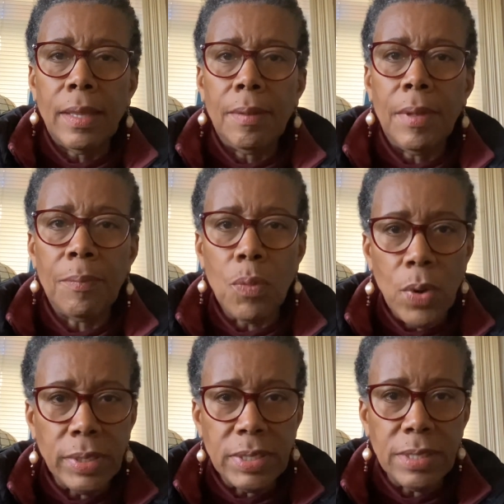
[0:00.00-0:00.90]

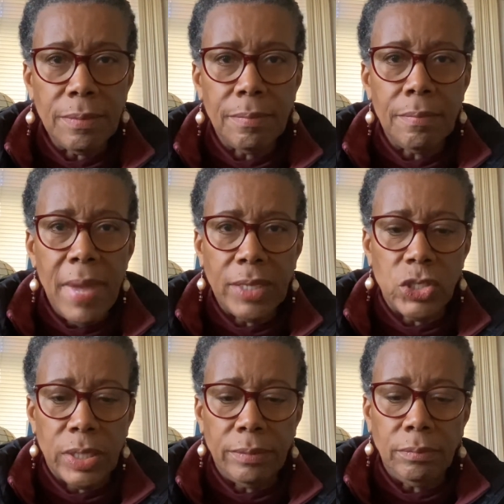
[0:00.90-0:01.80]
Important to
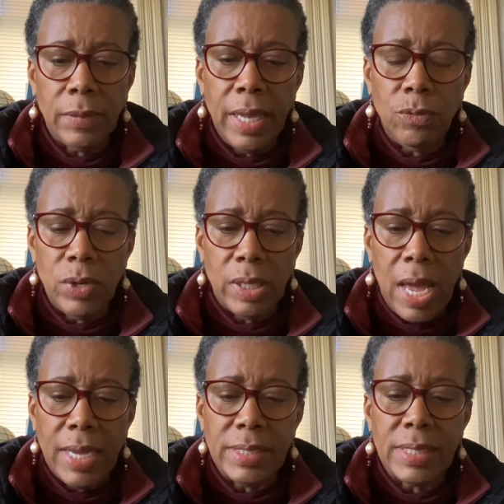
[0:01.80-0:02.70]
mention and
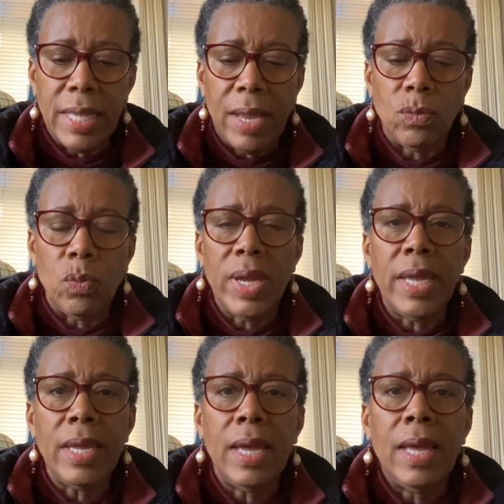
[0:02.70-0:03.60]
realize that we